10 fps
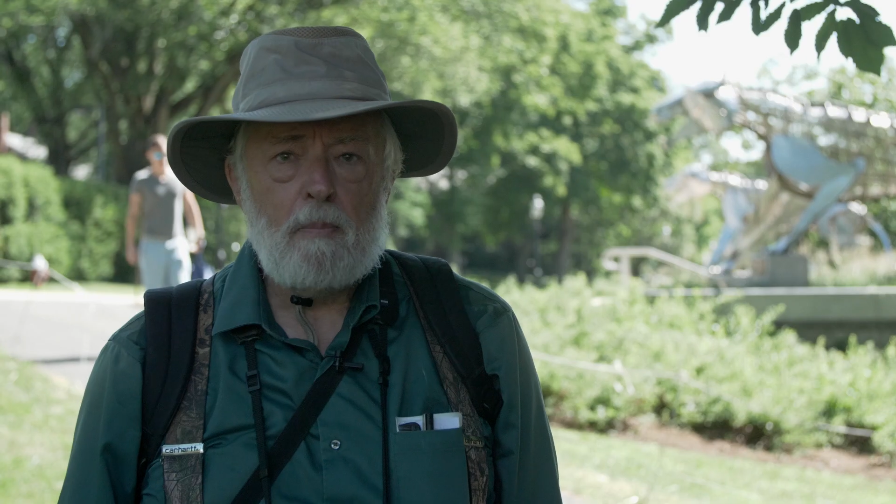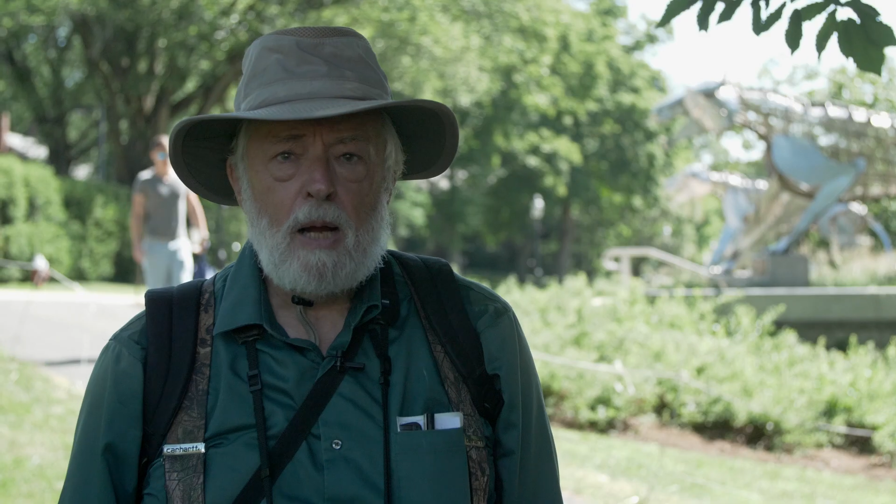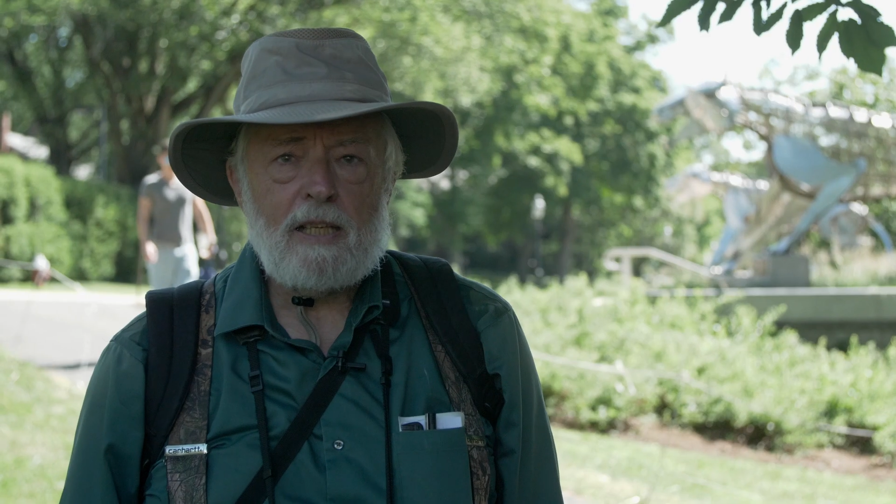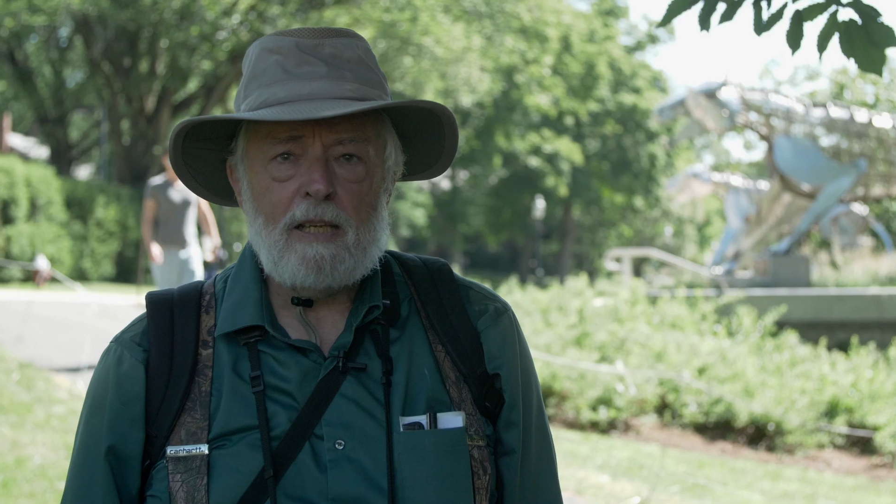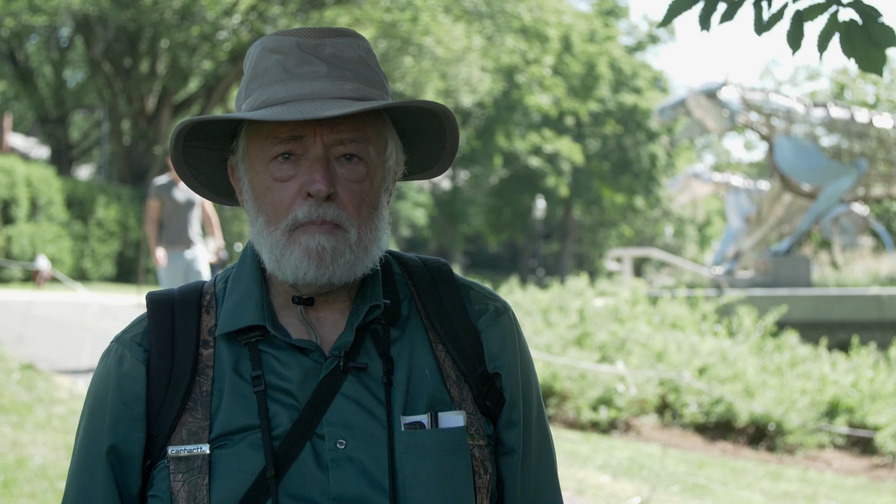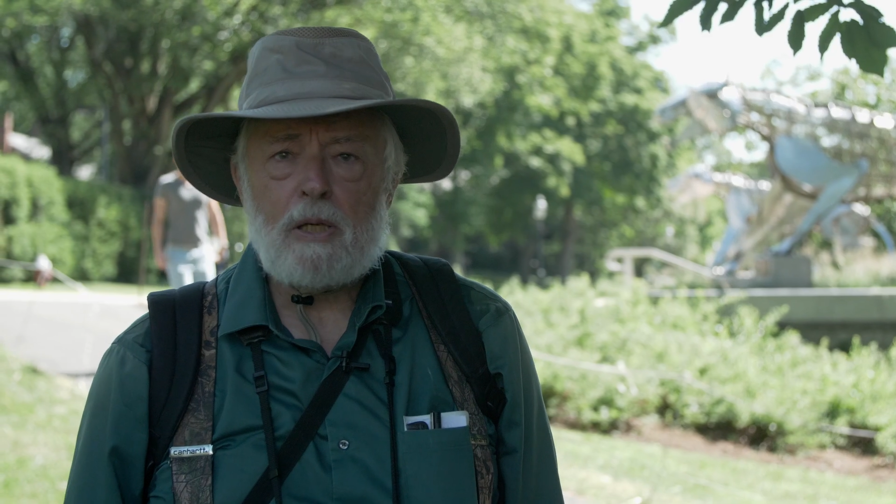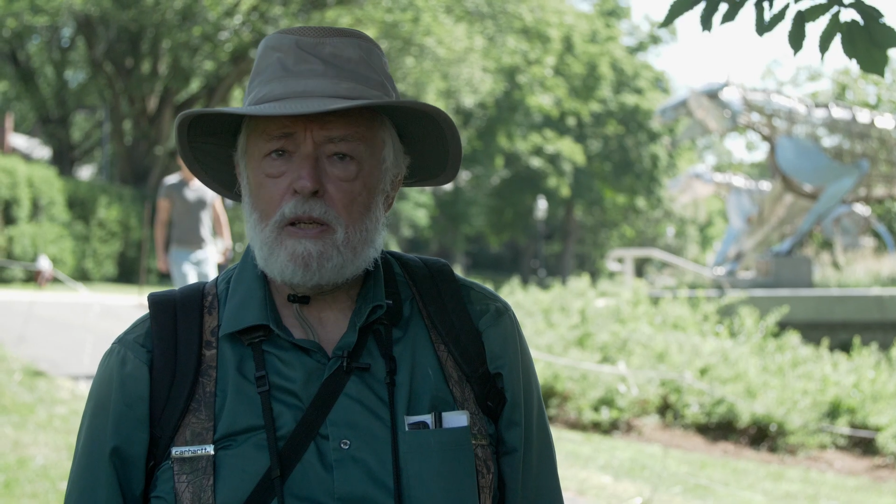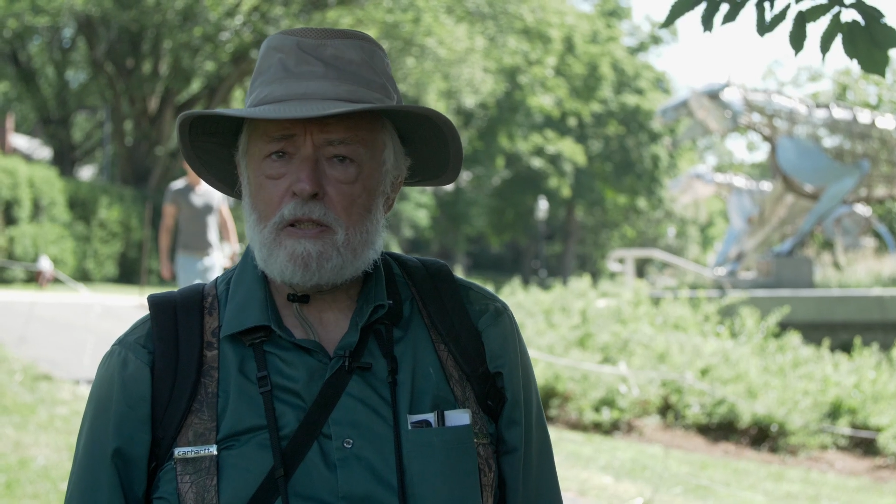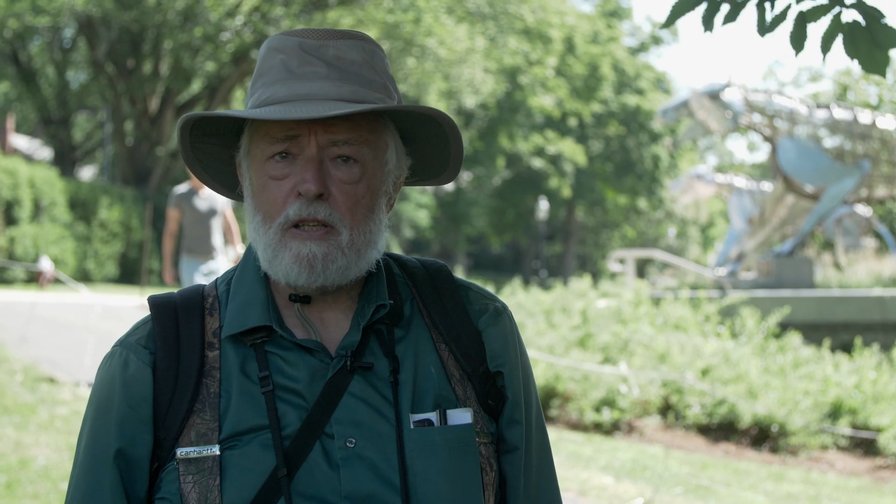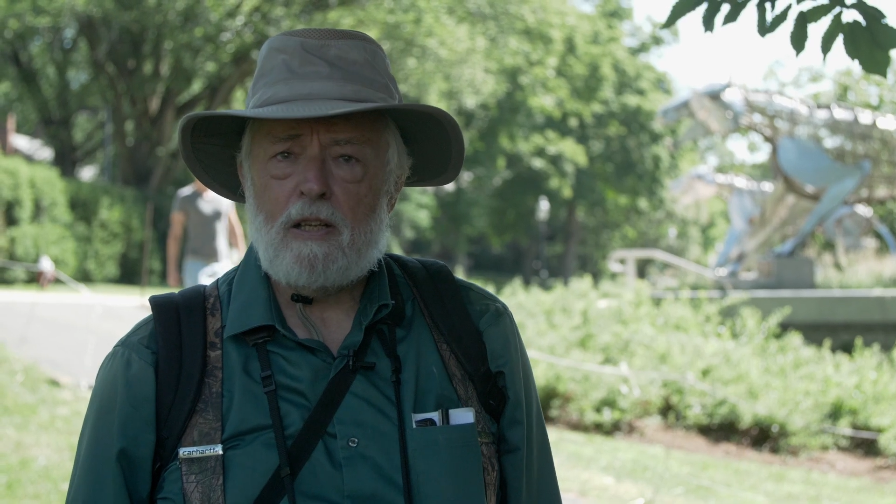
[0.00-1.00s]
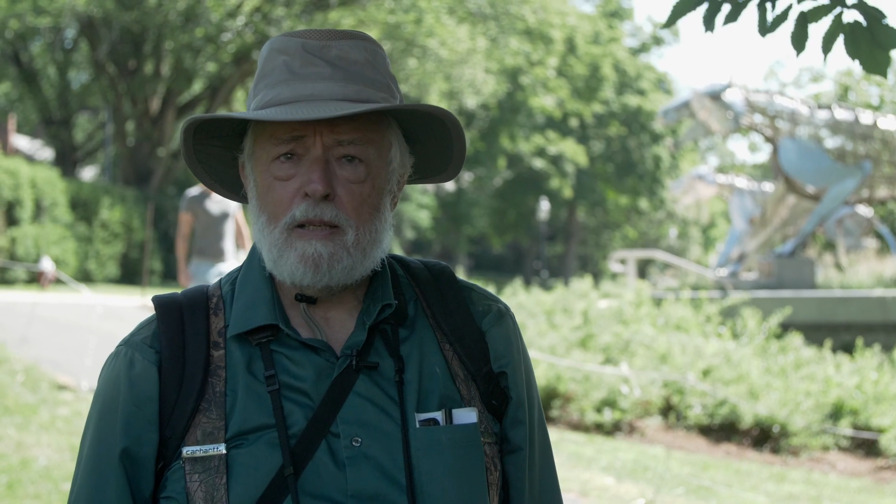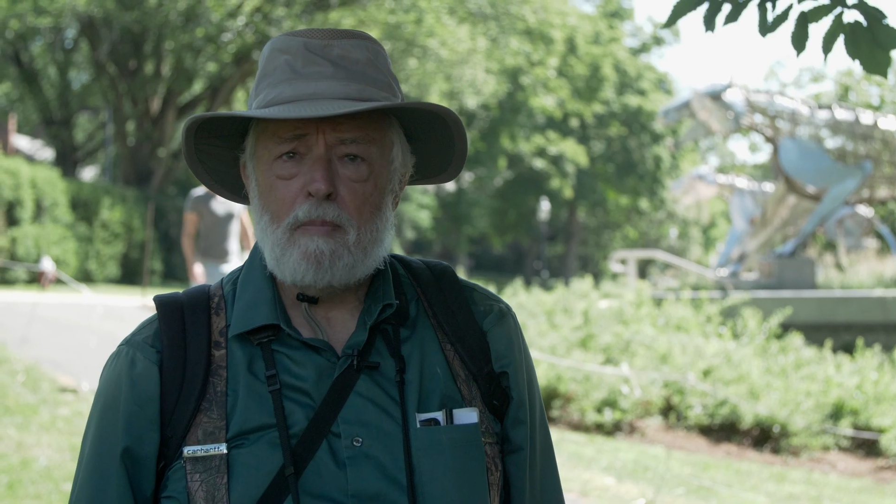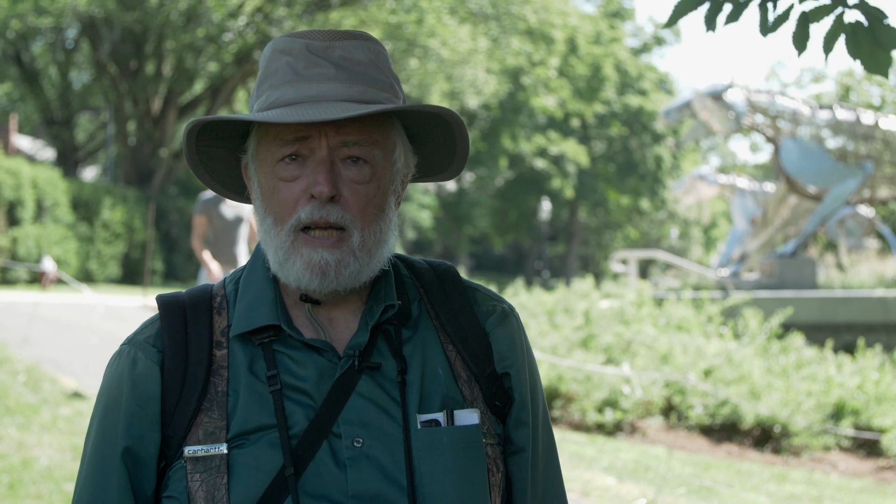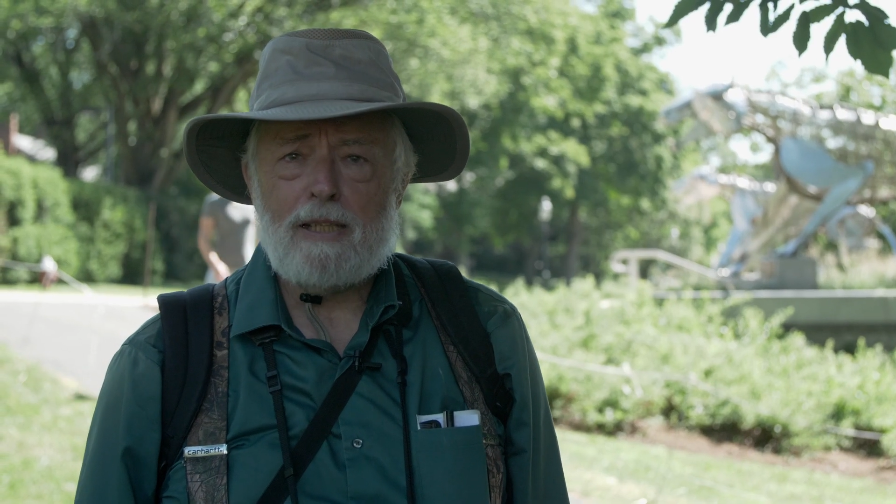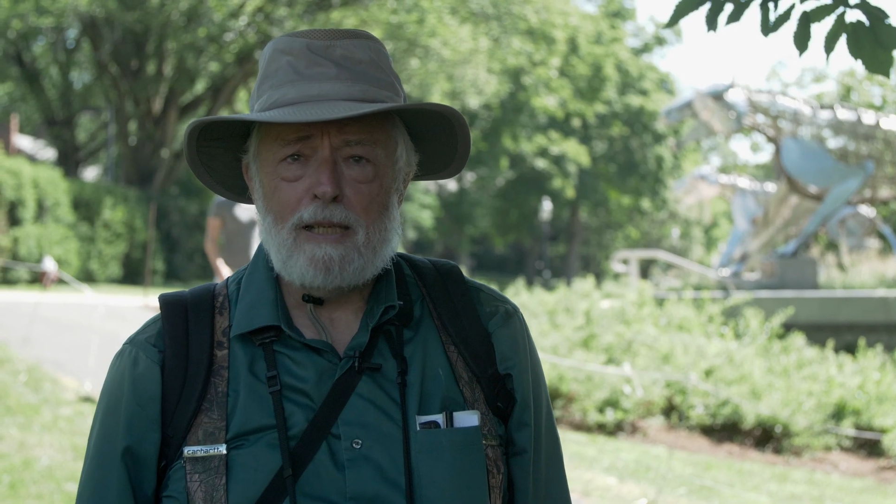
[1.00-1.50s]
A mockingbird is called a
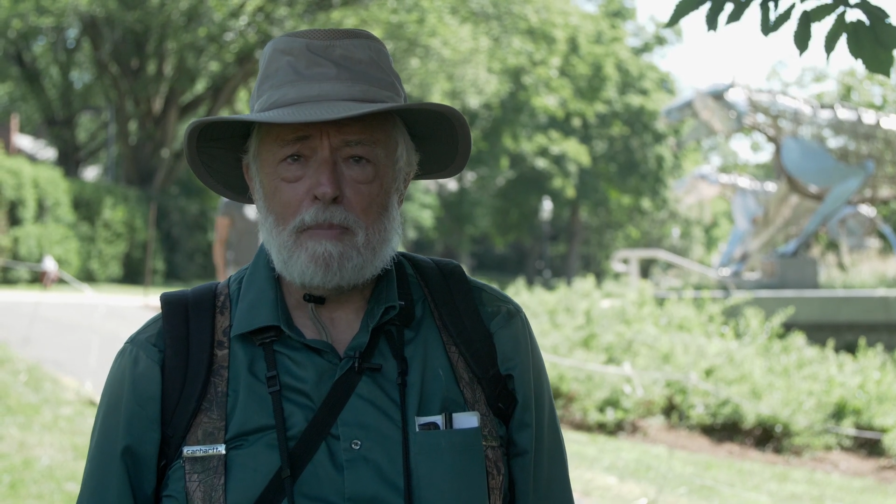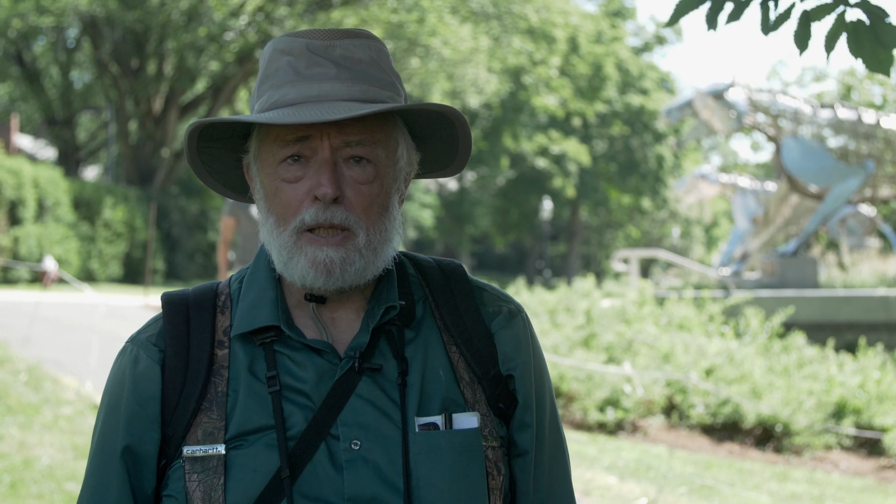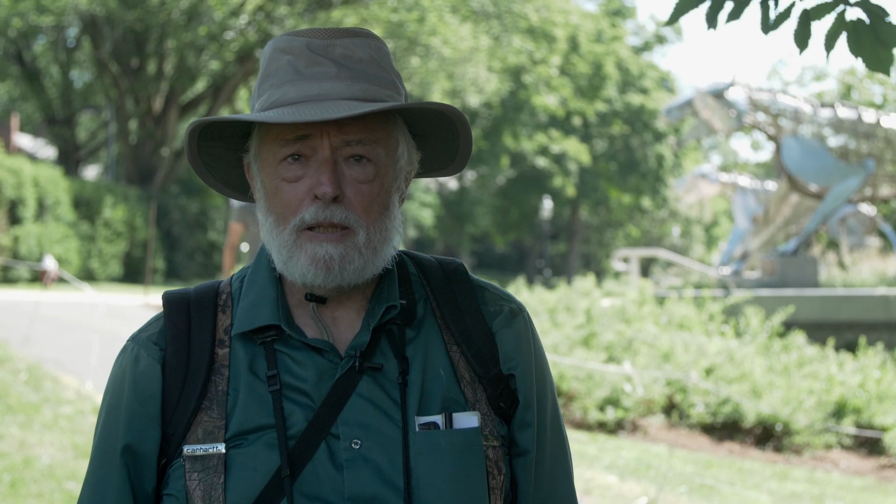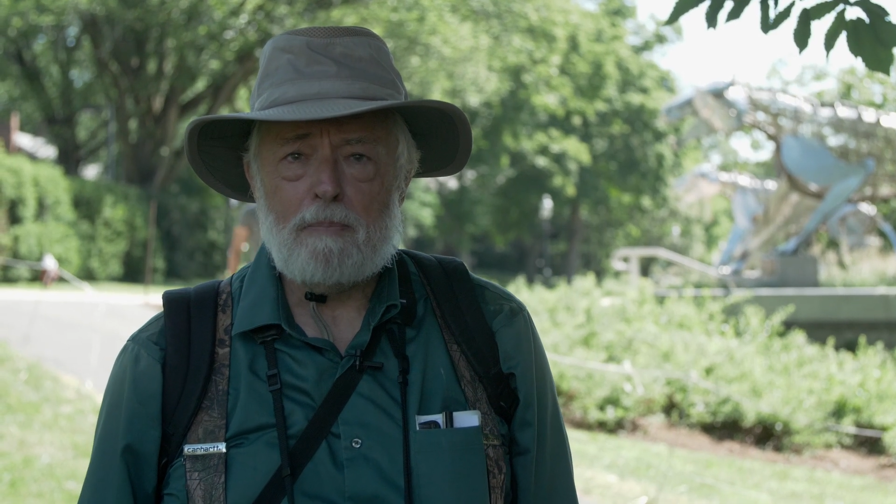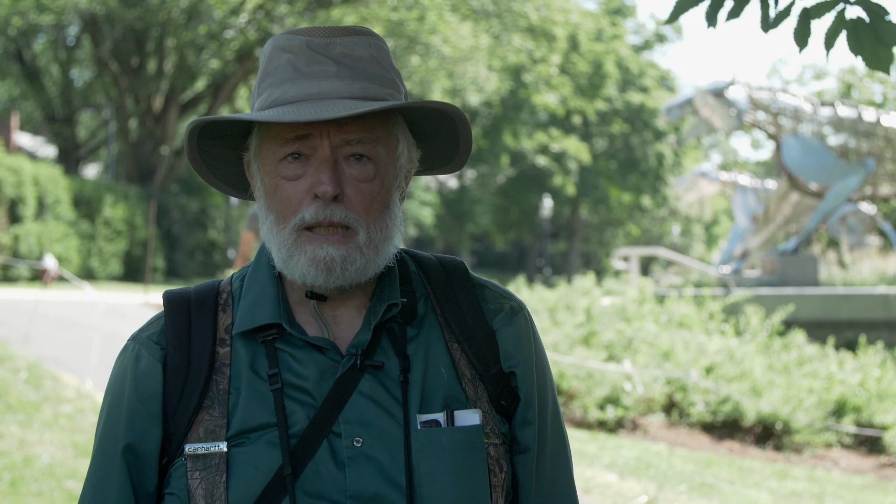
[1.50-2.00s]
mockingbird